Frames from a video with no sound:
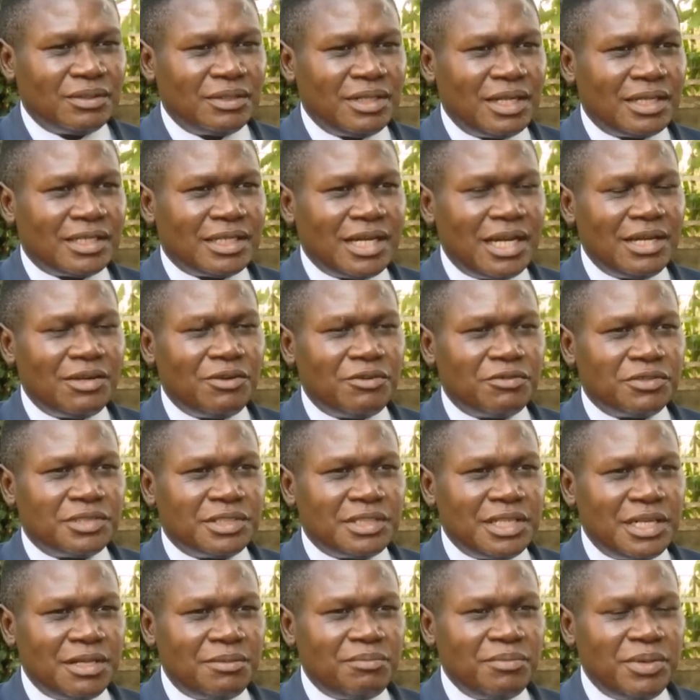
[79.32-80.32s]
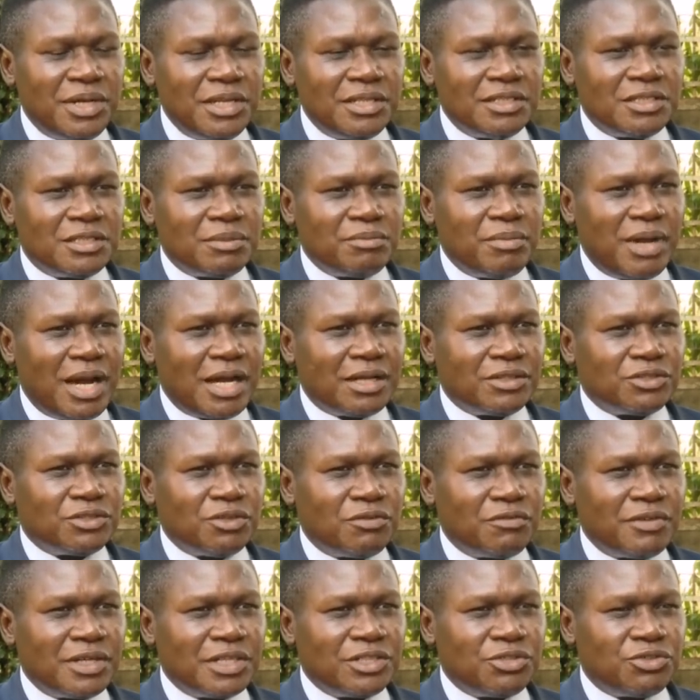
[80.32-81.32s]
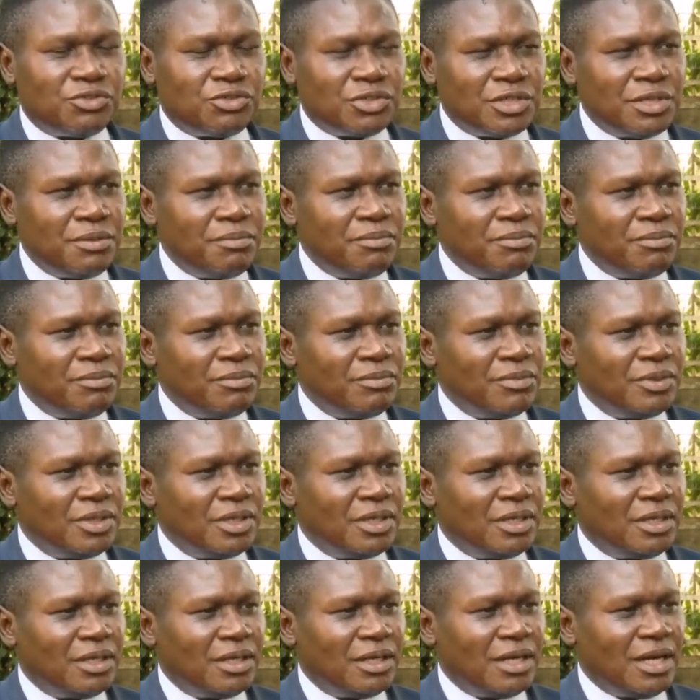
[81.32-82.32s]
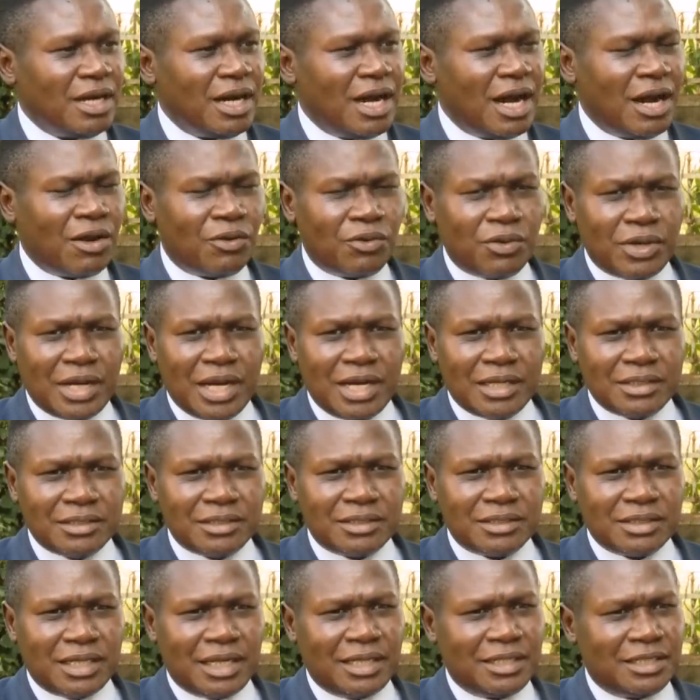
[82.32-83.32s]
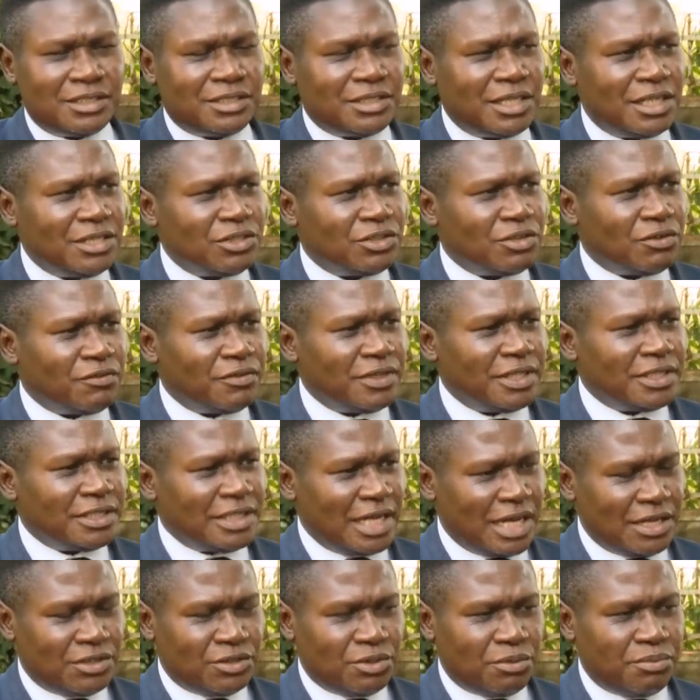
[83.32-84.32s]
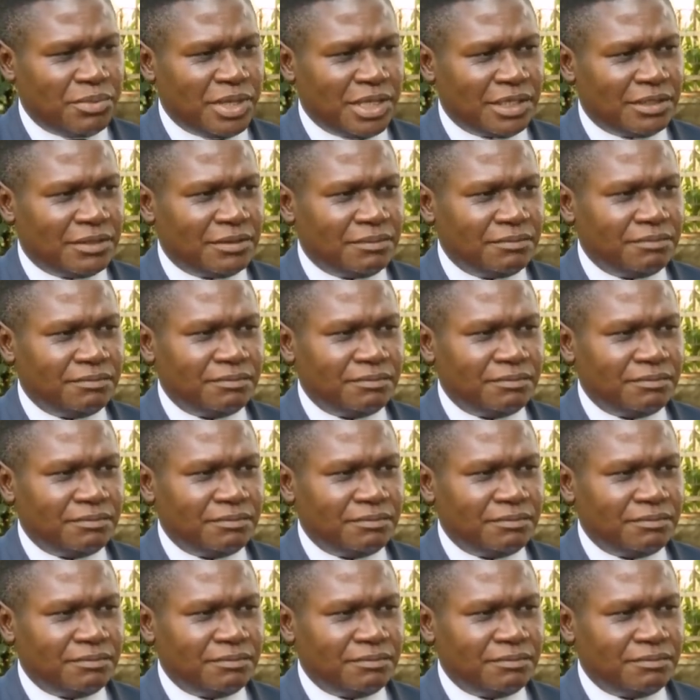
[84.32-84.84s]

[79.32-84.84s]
That kind of statement marks of extreme arrogance and a sense of entitlement.